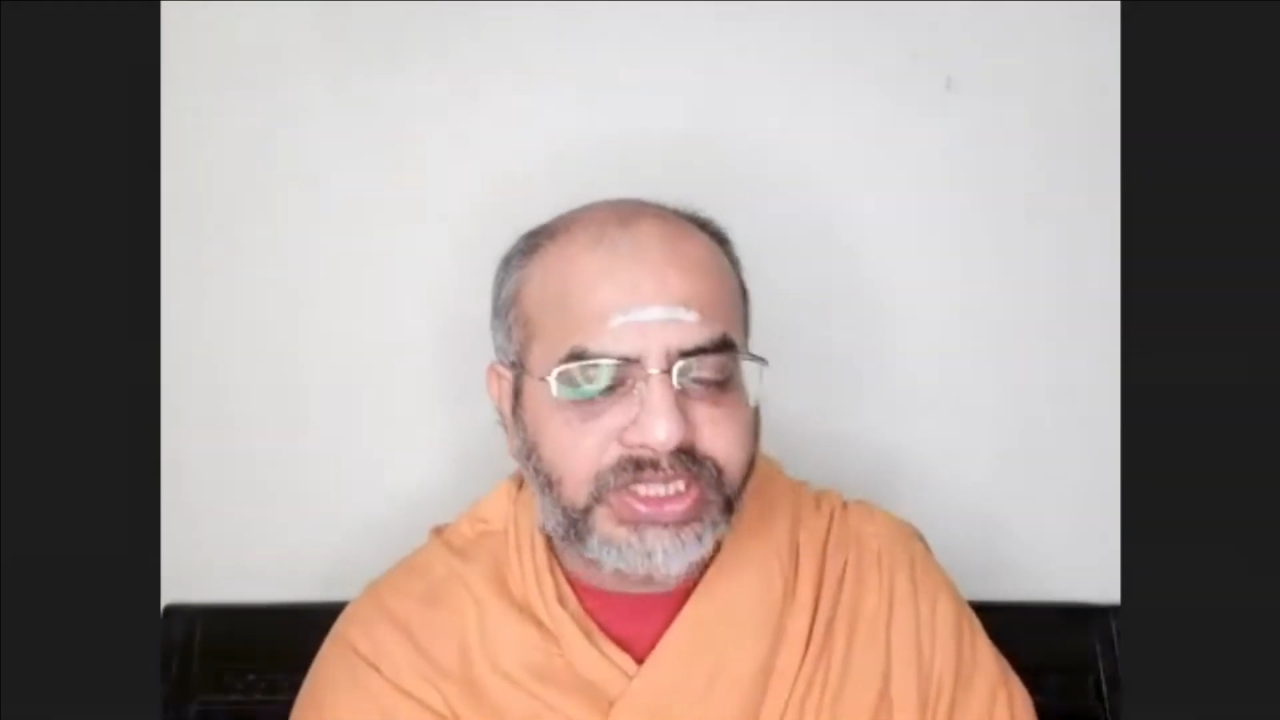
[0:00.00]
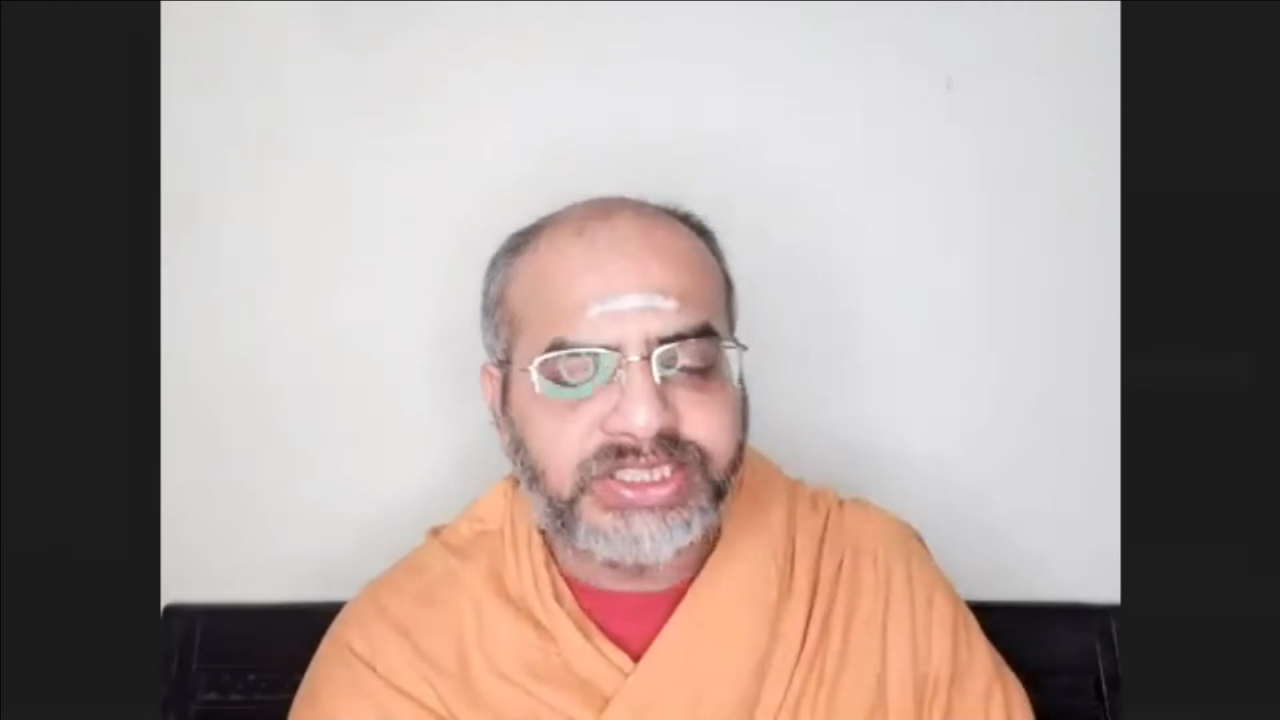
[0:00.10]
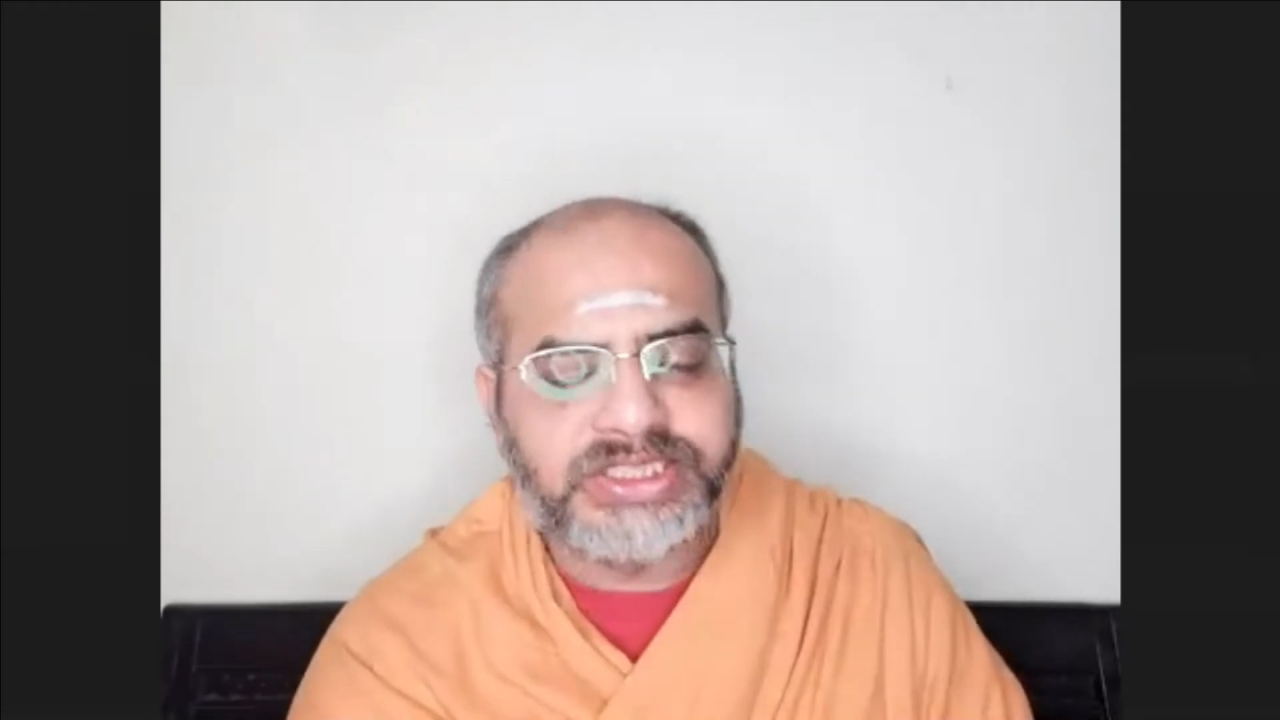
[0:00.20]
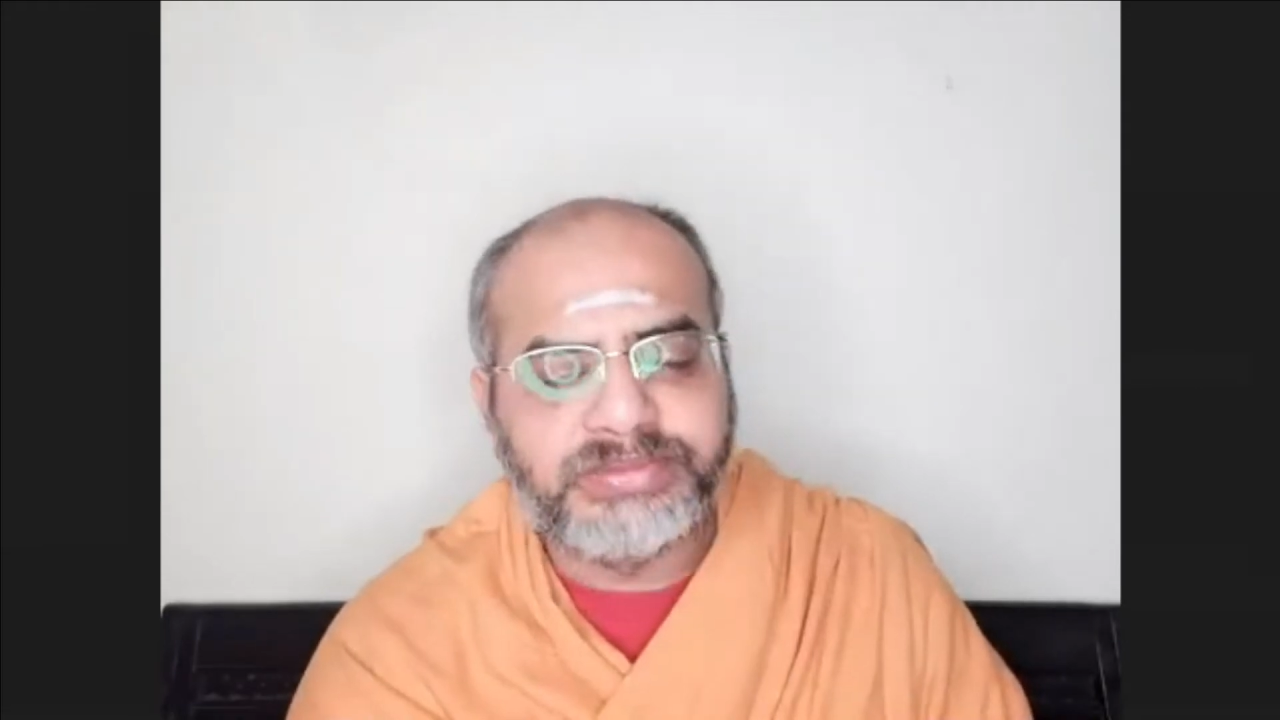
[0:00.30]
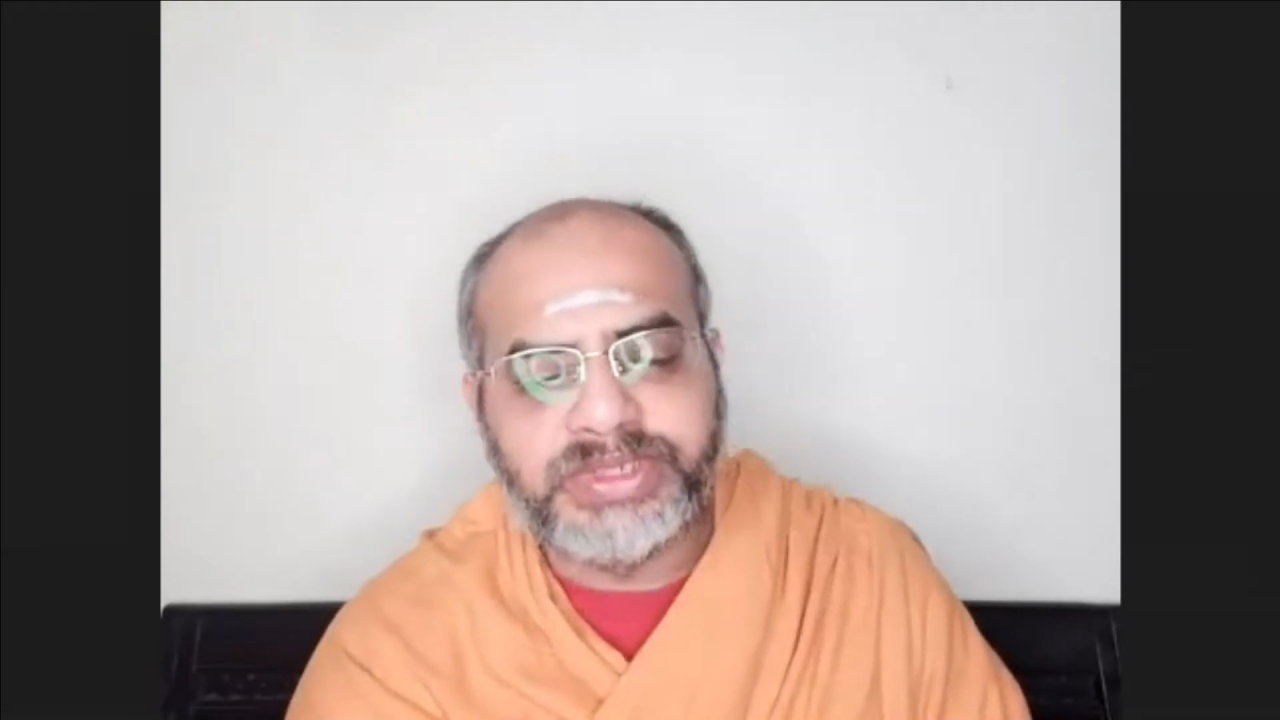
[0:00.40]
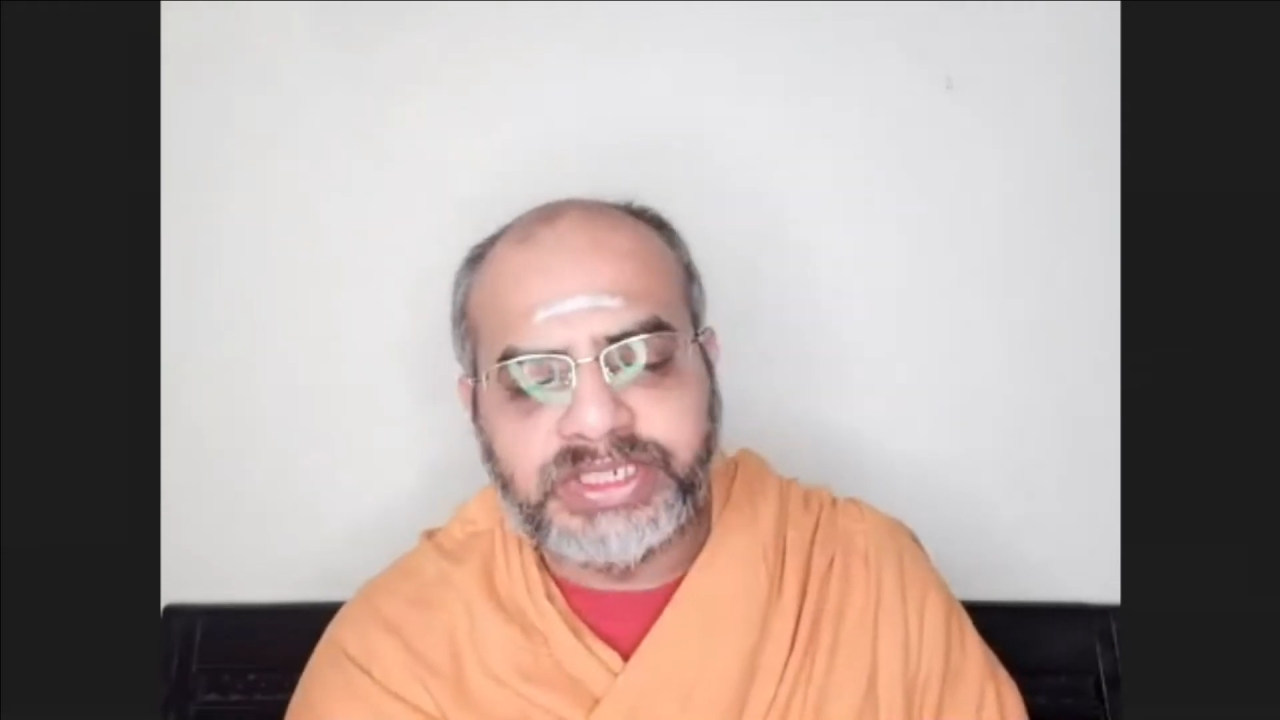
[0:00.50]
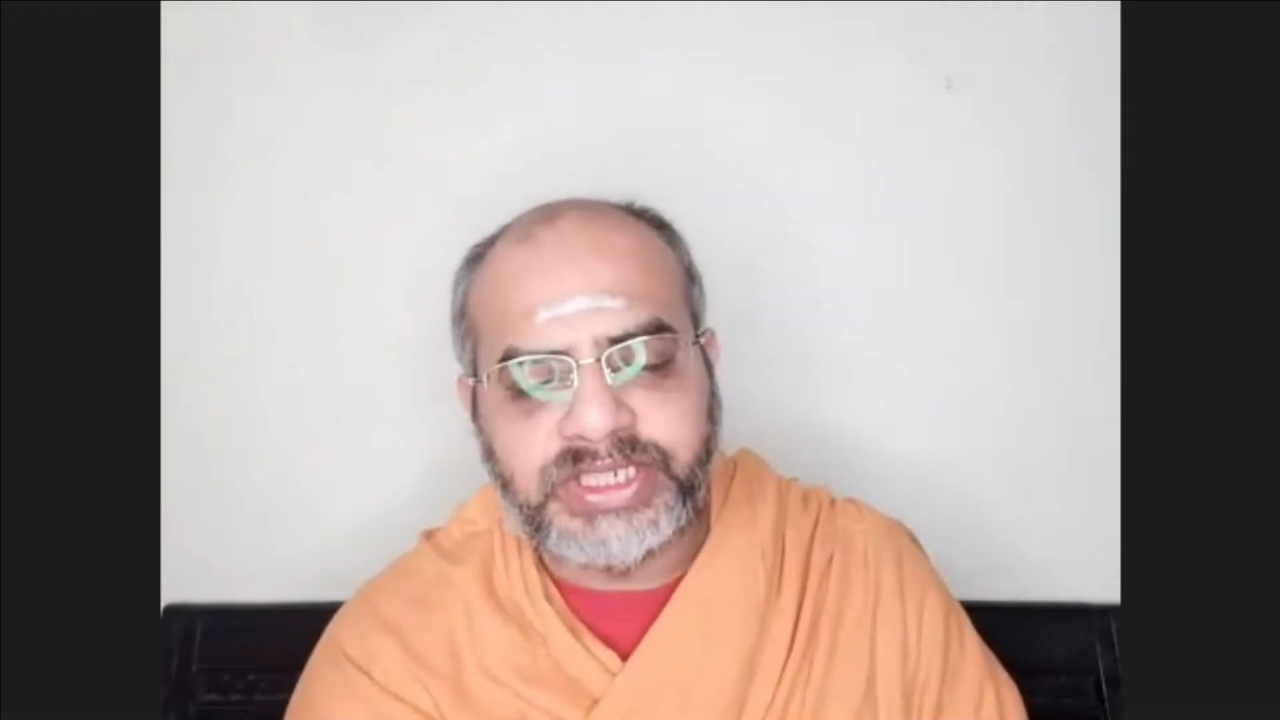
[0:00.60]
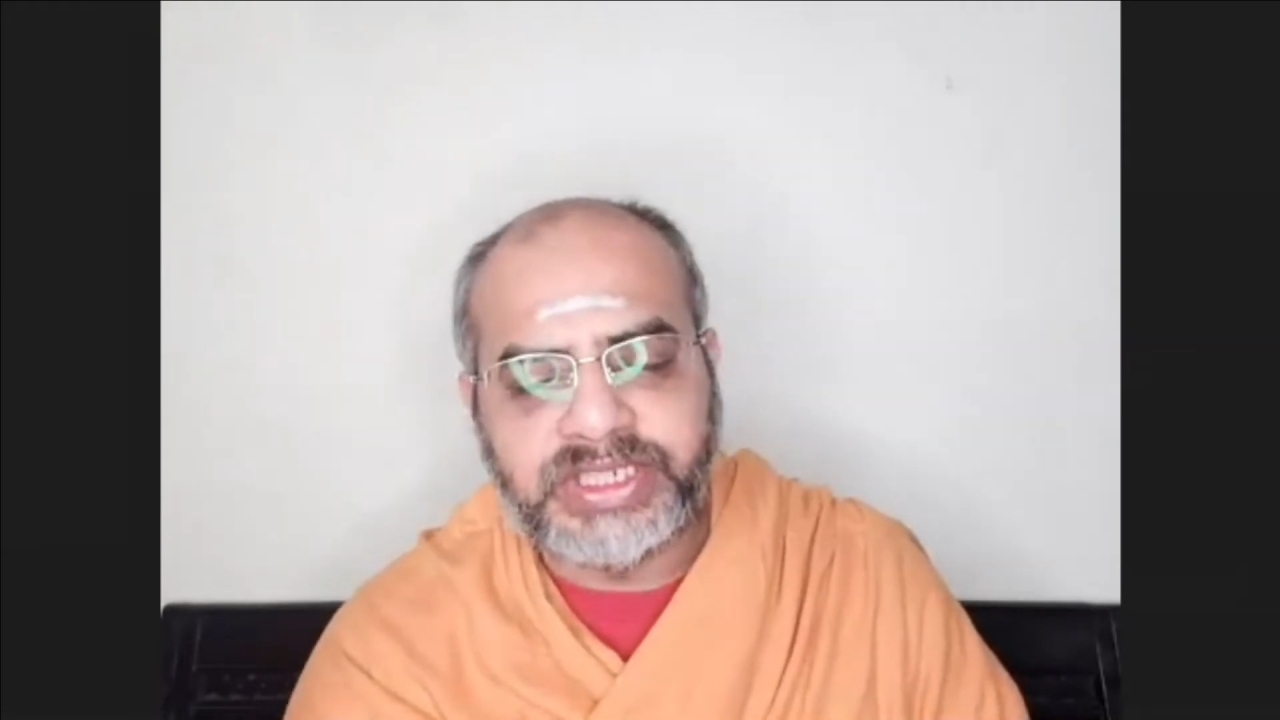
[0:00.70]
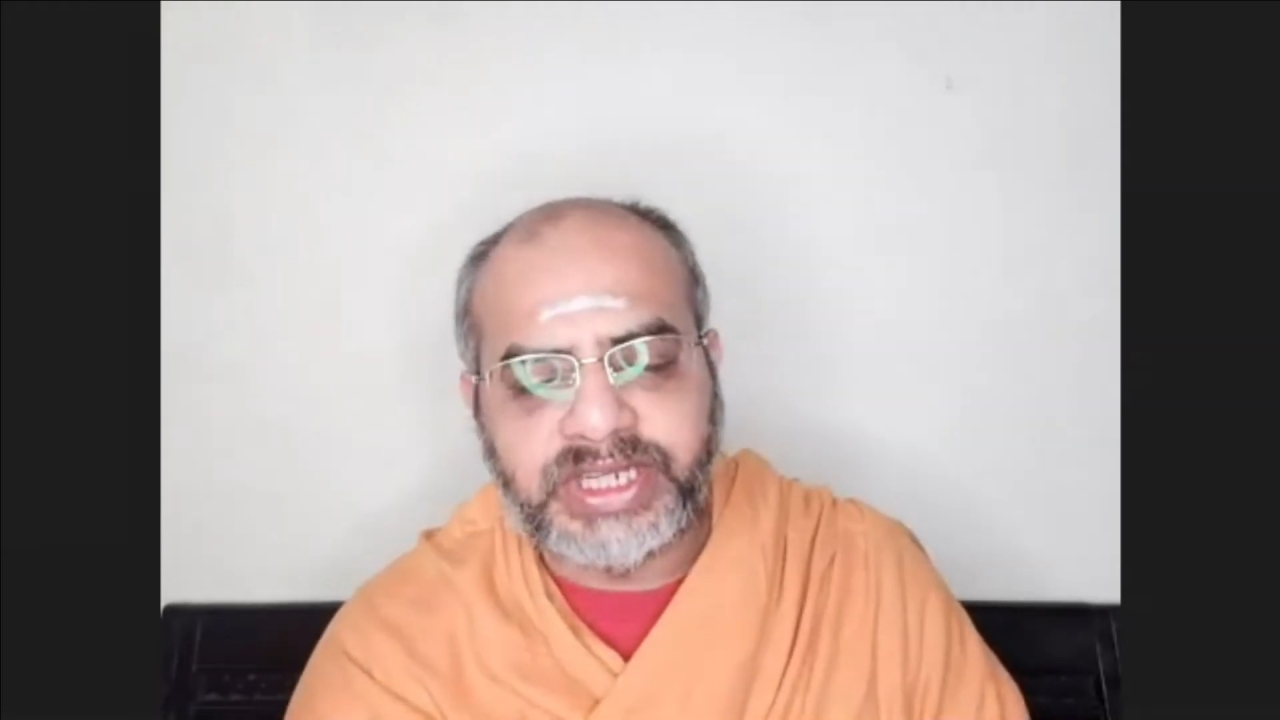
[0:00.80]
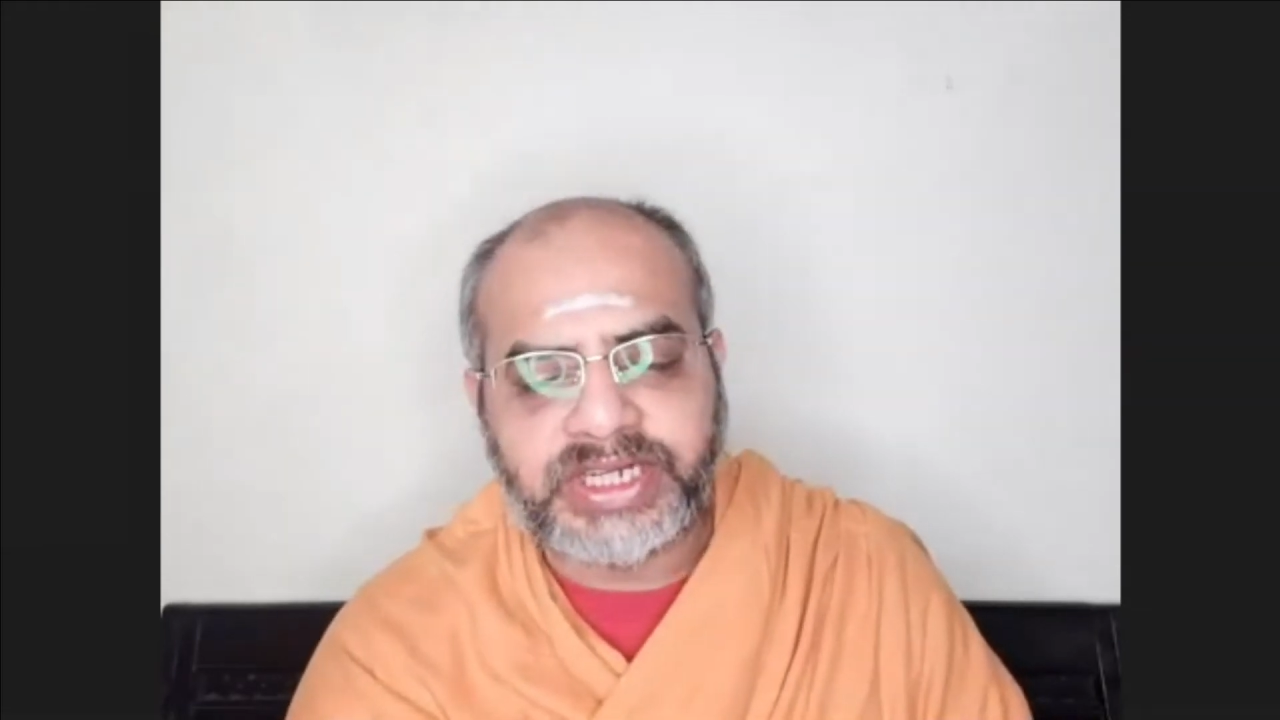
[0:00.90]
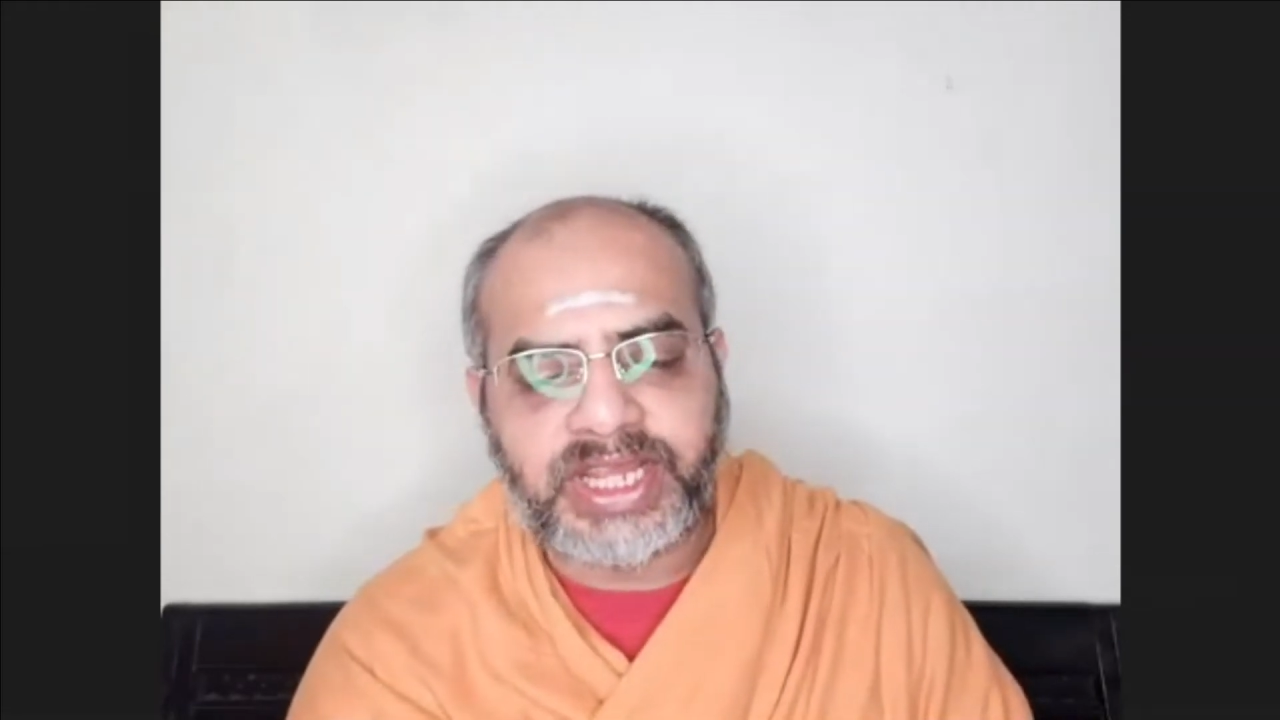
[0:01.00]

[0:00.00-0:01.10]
this betel nut